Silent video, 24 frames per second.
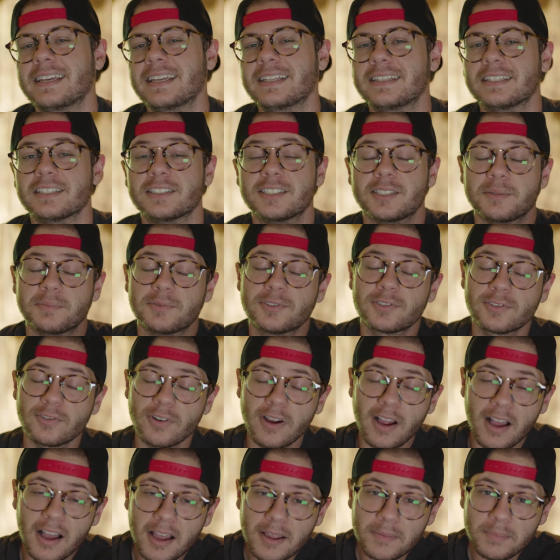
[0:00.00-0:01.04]
hit the
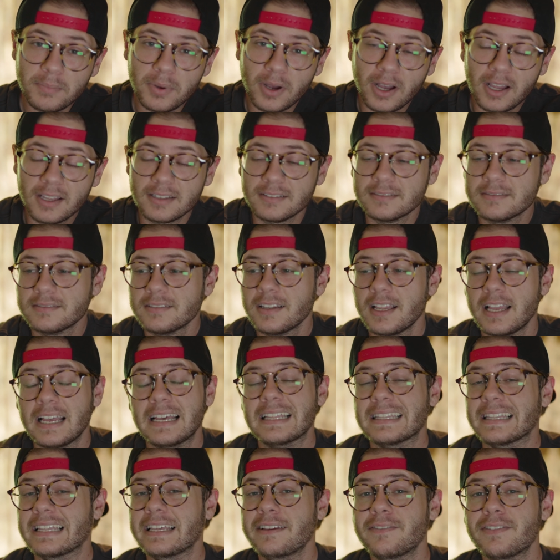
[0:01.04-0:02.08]
subscribe button,
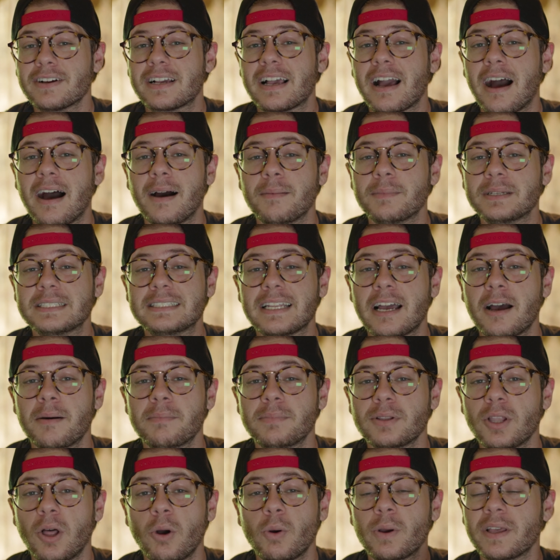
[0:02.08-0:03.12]
leave a comment down
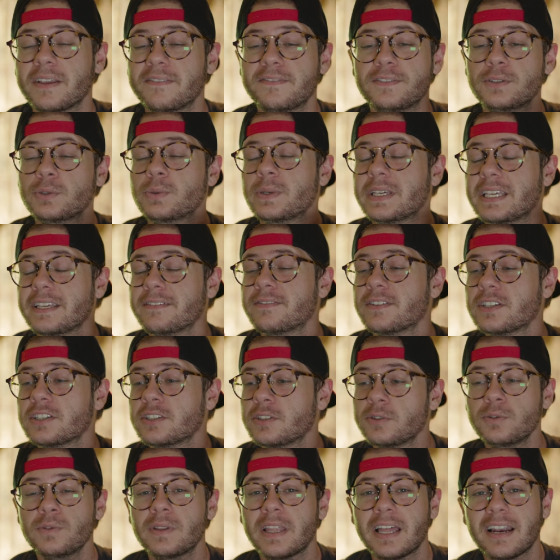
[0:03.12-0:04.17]
below if you even
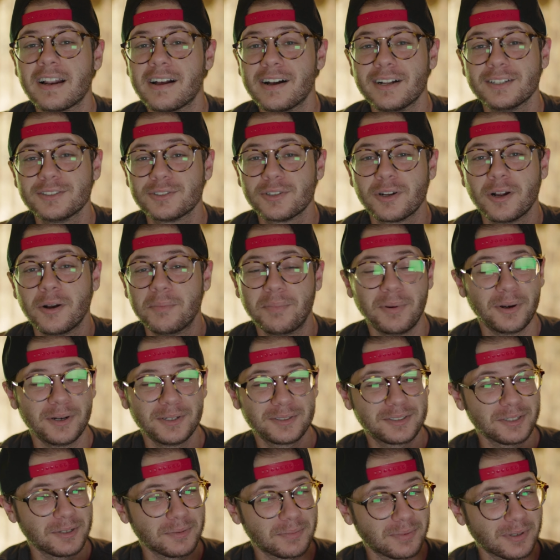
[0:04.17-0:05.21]
knew that Hanser
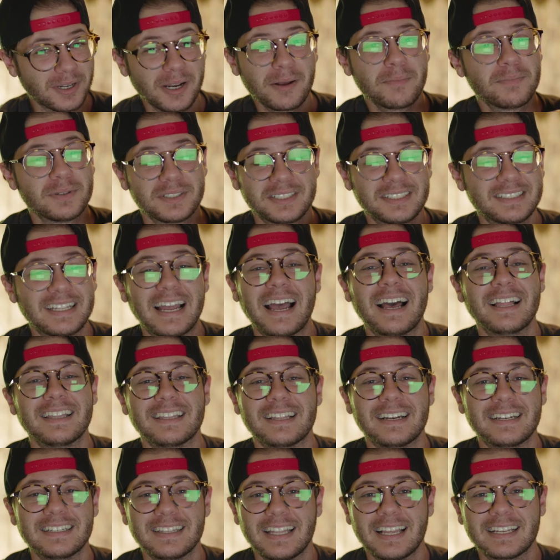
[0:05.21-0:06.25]
Alberto put up a stat
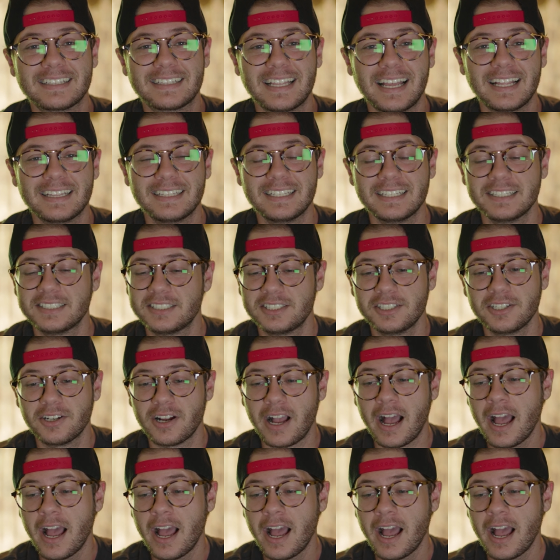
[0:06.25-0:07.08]
line like that this year.